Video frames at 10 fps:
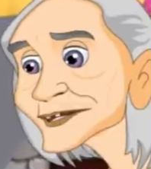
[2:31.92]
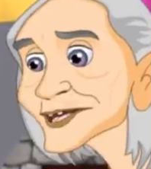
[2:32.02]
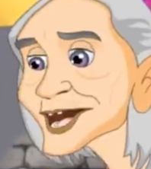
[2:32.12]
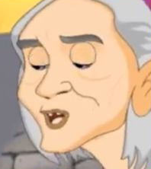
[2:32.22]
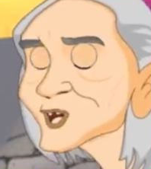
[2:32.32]

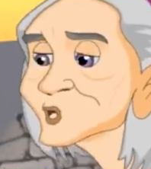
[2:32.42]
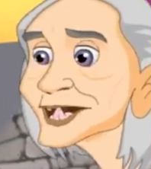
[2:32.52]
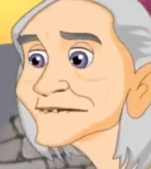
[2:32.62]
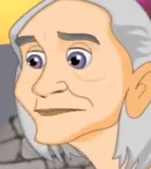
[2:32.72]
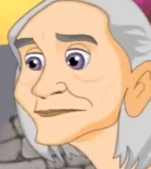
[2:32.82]
that the
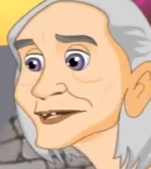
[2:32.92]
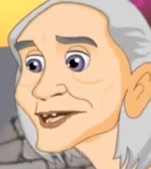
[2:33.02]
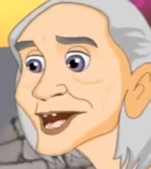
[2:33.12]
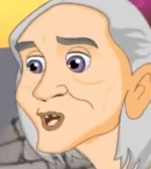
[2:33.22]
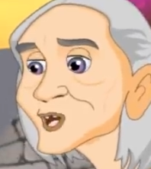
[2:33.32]
witch
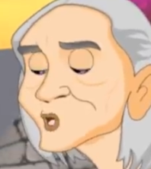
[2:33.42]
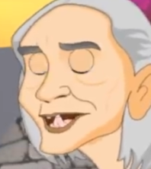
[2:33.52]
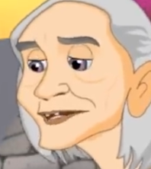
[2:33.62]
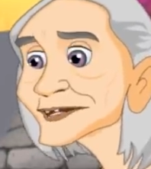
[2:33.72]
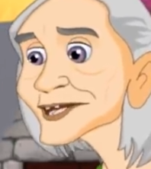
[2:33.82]
grows in her
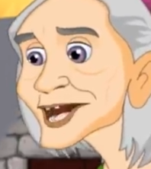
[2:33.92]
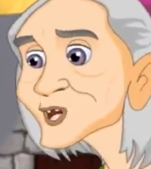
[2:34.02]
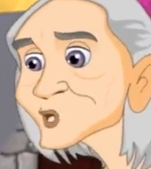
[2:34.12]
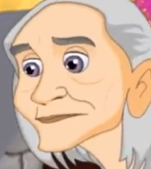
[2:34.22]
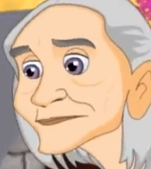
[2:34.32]

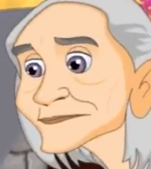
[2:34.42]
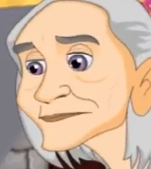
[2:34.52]
garden.